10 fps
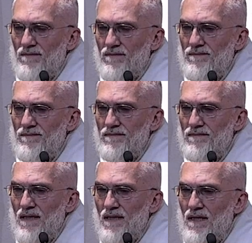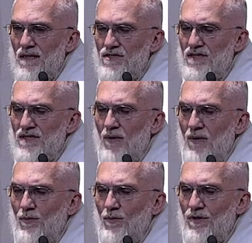She said, I will work
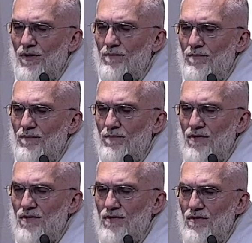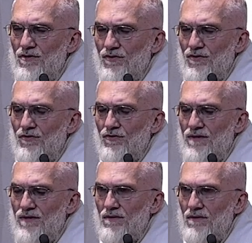miracles greater than
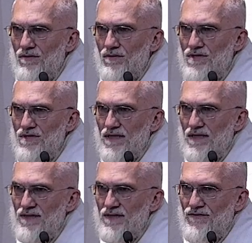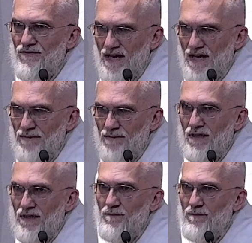Lourdes and Fatima
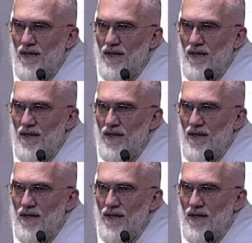combined.